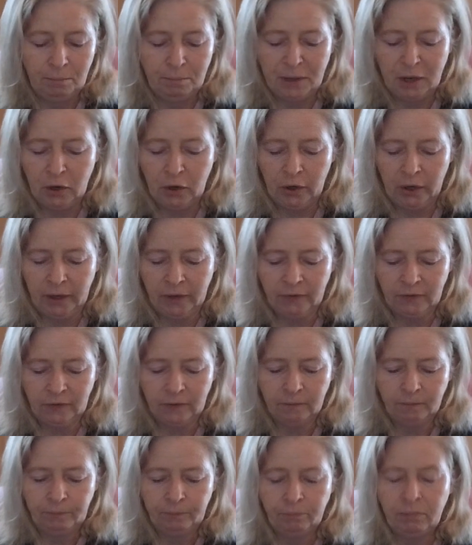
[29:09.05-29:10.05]

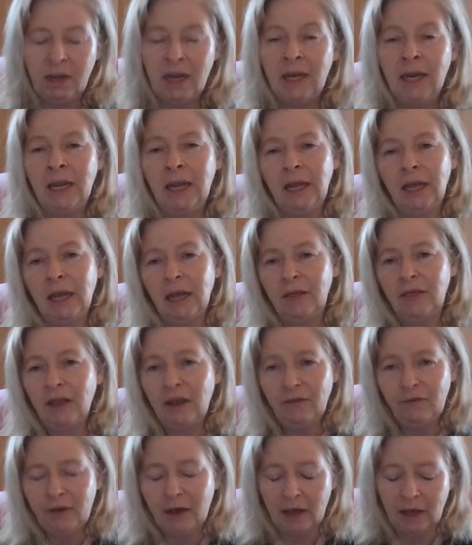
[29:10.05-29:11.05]
bitterness, meaning
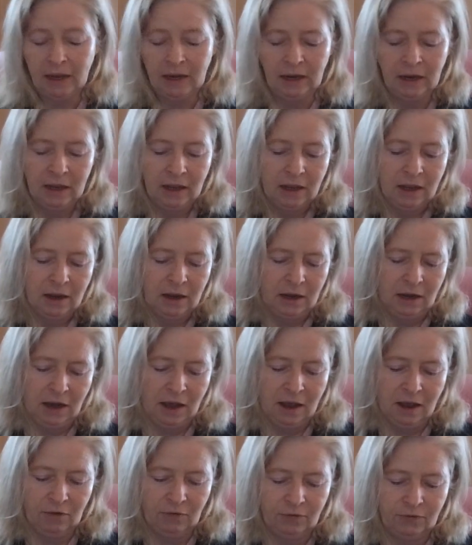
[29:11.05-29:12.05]
they've got
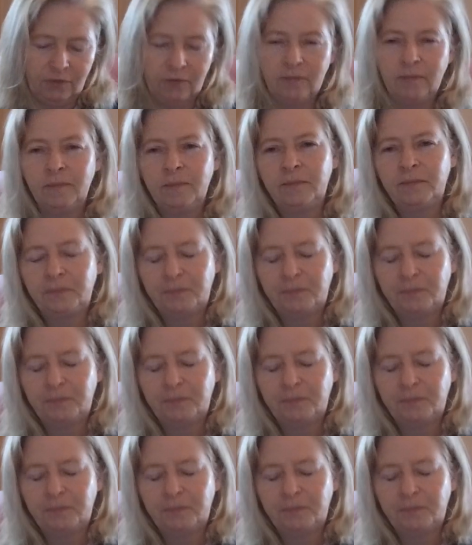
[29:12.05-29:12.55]
love.